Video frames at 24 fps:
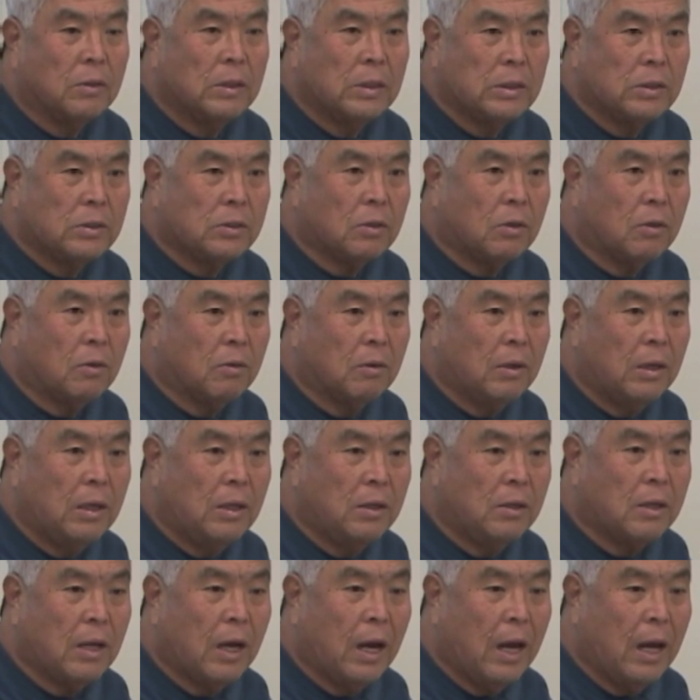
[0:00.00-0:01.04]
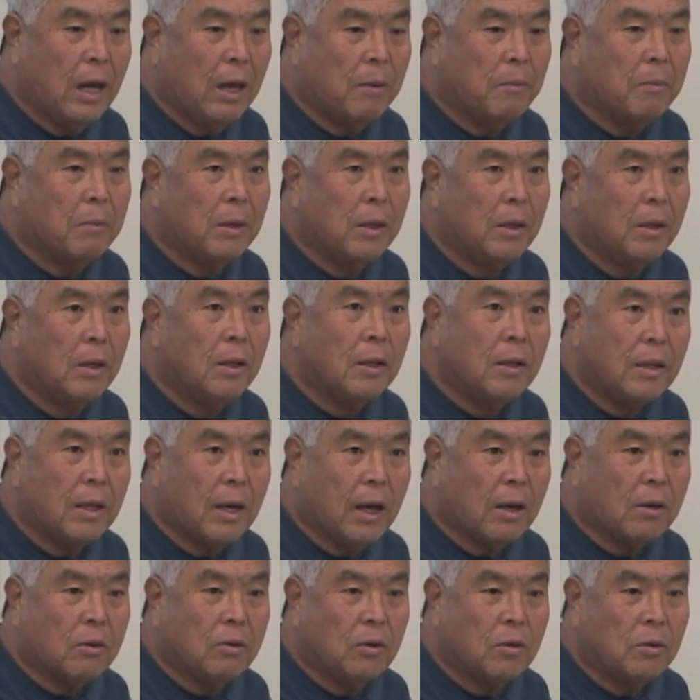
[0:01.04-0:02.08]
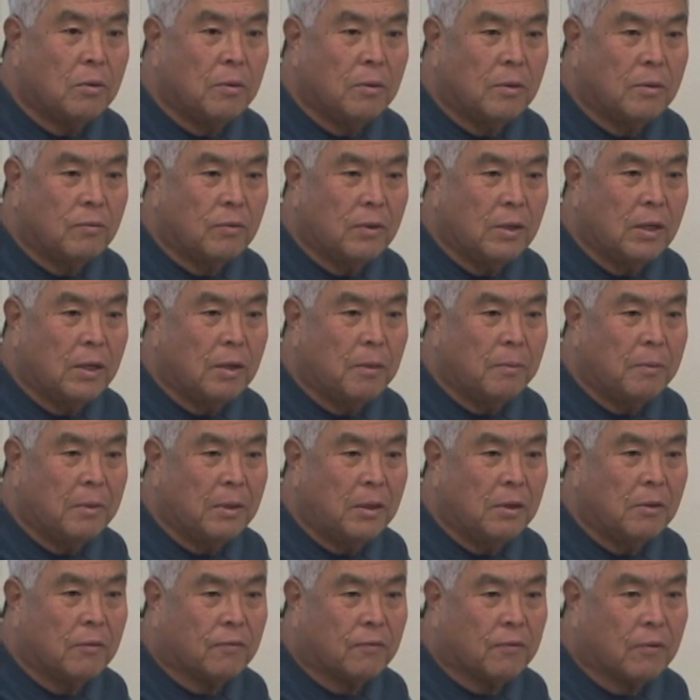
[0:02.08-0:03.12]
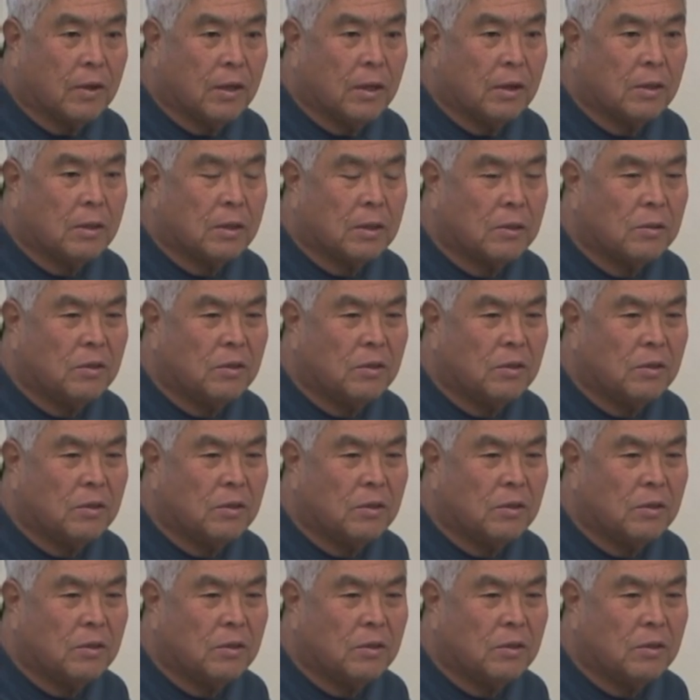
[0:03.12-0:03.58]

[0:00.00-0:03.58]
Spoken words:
So in time, that could really be the front.